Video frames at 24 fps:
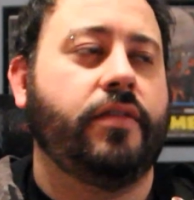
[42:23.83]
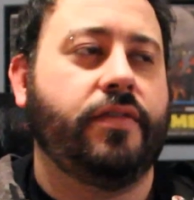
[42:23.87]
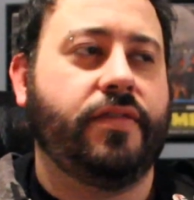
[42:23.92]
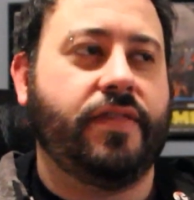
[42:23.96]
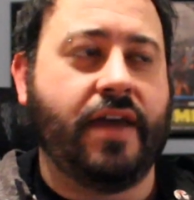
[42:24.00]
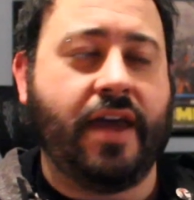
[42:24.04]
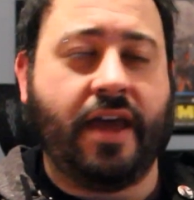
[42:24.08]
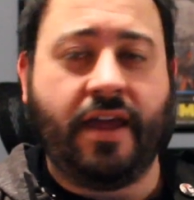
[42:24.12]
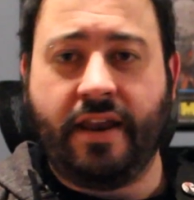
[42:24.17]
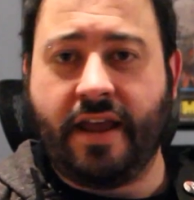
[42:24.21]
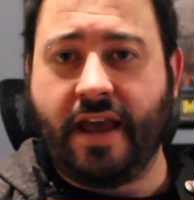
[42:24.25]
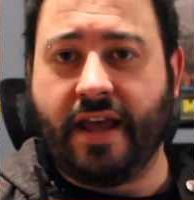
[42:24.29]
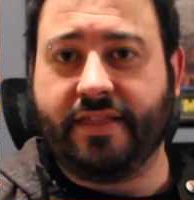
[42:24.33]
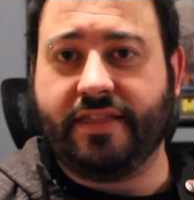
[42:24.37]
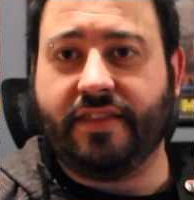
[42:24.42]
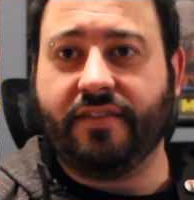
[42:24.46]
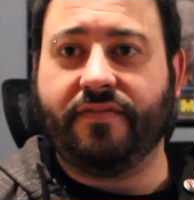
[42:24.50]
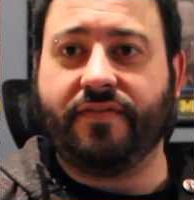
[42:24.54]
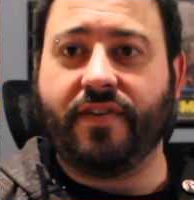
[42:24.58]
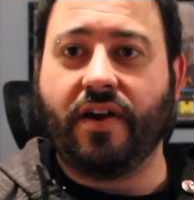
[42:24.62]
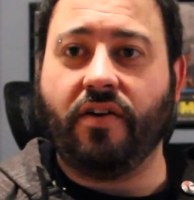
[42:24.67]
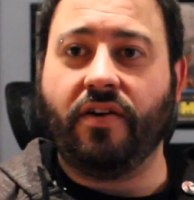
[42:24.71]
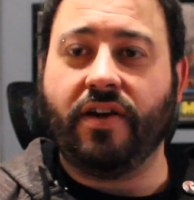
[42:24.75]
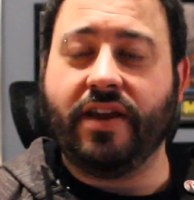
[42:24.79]
Then at the
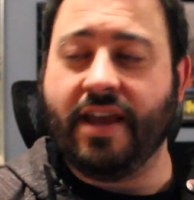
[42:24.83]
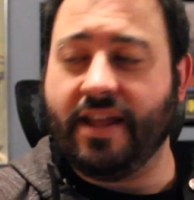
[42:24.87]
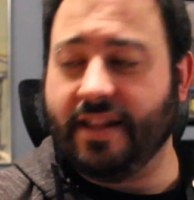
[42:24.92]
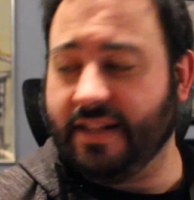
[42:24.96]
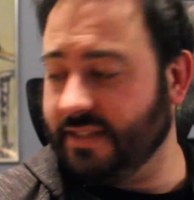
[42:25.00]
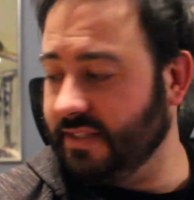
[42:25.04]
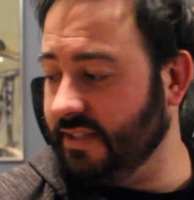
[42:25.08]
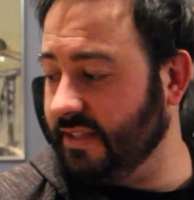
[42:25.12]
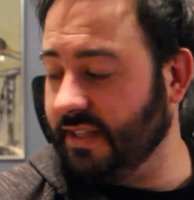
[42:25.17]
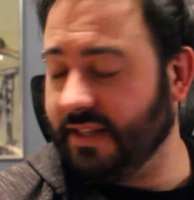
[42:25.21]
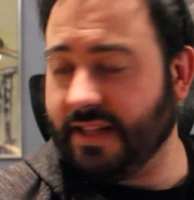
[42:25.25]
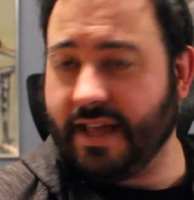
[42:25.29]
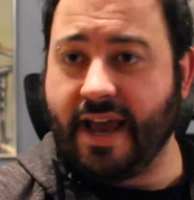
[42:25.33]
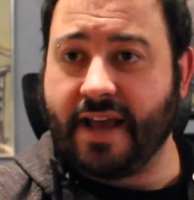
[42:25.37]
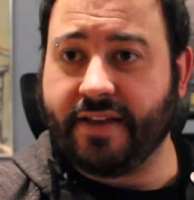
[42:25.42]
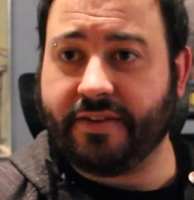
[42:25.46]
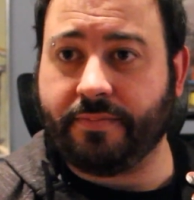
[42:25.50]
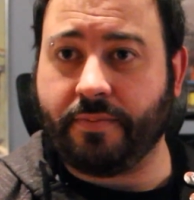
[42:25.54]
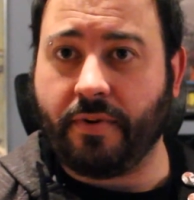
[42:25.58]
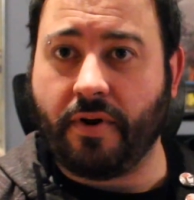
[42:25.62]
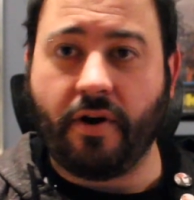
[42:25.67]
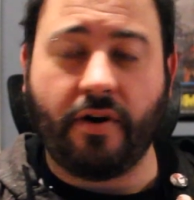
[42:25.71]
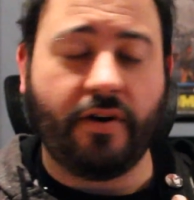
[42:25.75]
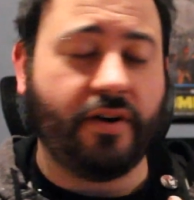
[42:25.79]
very end, this is the
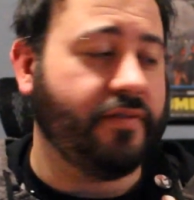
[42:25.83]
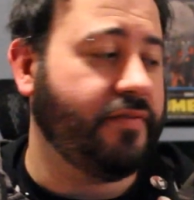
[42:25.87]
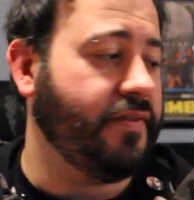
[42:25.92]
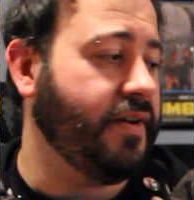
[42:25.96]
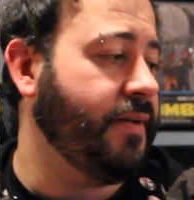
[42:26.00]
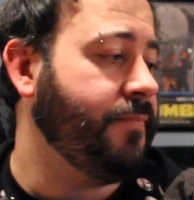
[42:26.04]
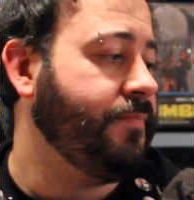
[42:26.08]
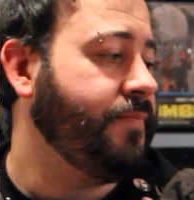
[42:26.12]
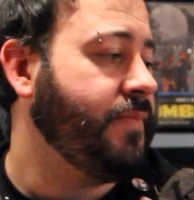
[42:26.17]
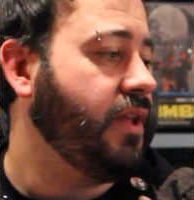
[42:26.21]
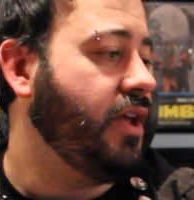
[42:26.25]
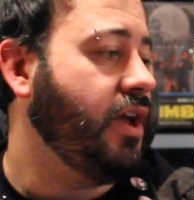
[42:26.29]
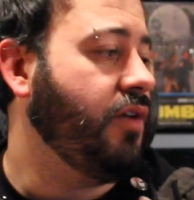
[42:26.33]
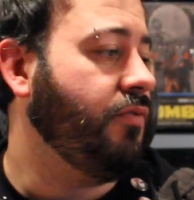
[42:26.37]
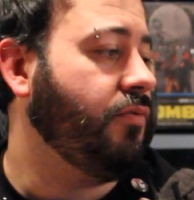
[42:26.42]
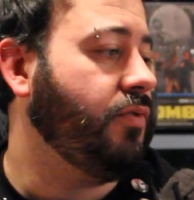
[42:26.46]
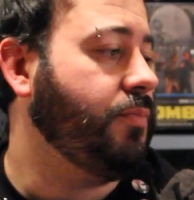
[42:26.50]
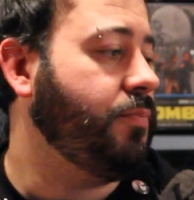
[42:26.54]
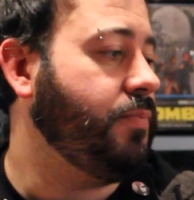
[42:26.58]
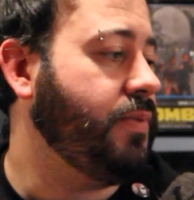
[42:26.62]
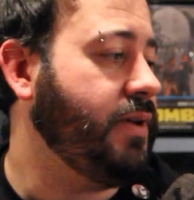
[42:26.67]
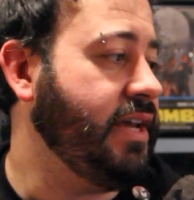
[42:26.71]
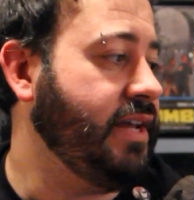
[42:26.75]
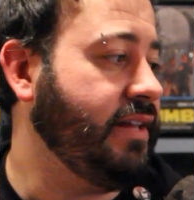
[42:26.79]
last part of it, it
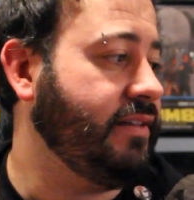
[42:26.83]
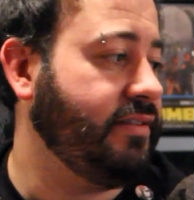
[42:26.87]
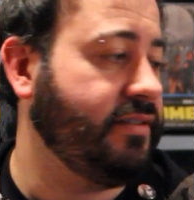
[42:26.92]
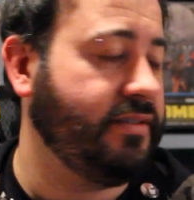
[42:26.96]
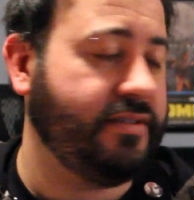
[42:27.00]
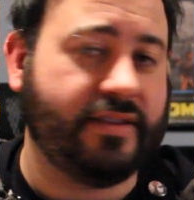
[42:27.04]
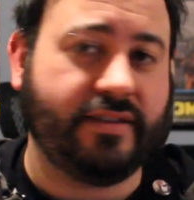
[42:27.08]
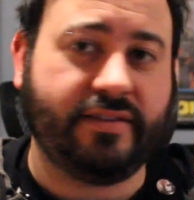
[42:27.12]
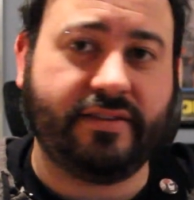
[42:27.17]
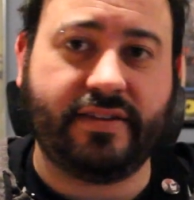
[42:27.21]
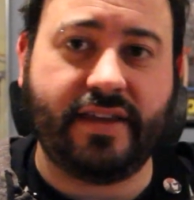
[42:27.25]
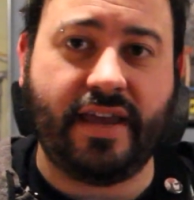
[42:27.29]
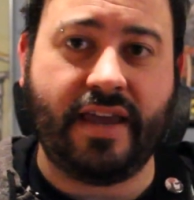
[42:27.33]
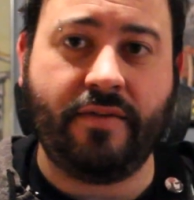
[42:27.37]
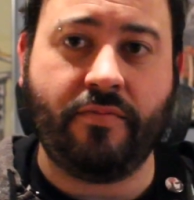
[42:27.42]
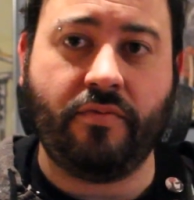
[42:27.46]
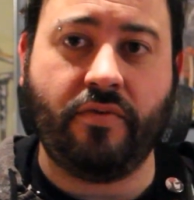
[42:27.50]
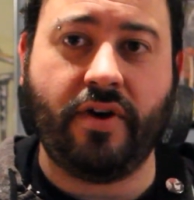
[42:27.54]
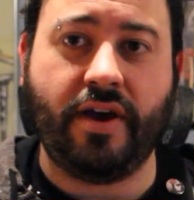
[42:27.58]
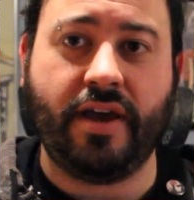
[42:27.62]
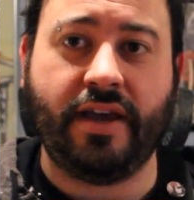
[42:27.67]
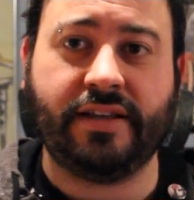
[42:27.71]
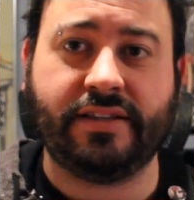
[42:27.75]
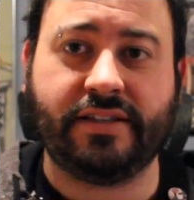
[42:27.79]
repeats the same
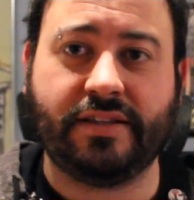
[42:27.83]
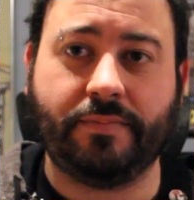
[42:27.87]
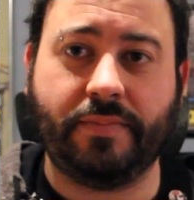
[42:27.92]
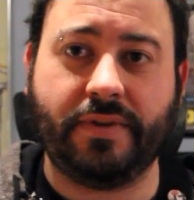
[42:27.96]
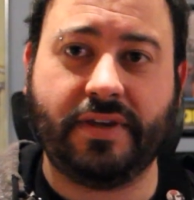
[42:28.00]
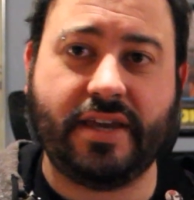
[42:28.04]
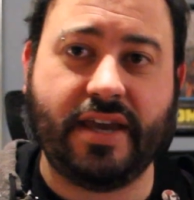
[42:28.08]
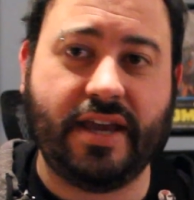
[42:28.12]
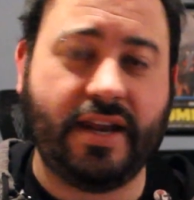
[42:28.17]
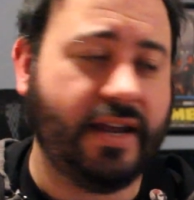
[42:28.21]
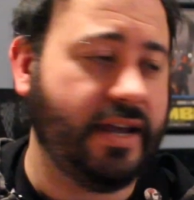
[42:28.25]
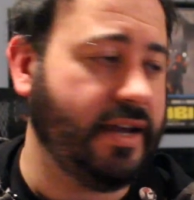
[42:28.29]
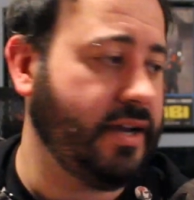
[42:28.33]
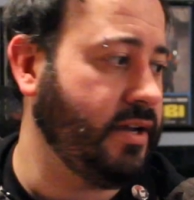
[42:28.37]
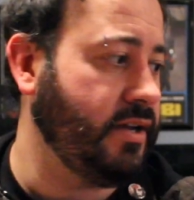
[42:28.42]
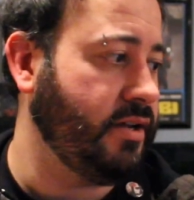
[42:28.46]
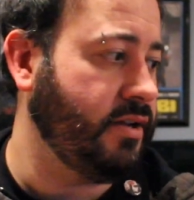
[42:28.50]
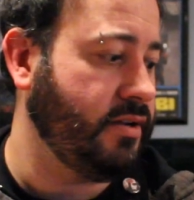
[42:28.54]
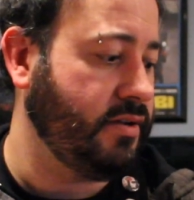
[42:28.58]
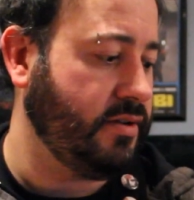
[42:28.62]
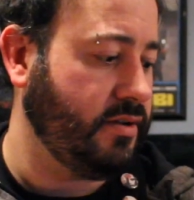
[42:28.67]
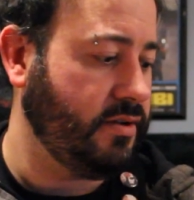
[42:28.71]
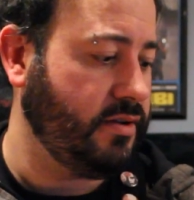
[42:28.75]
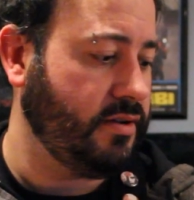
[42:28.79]
way as the beginning,
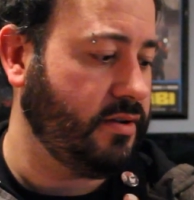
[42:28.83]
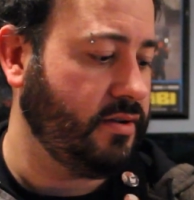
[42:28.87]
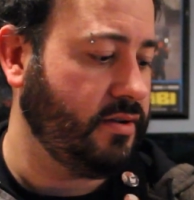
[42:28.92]
but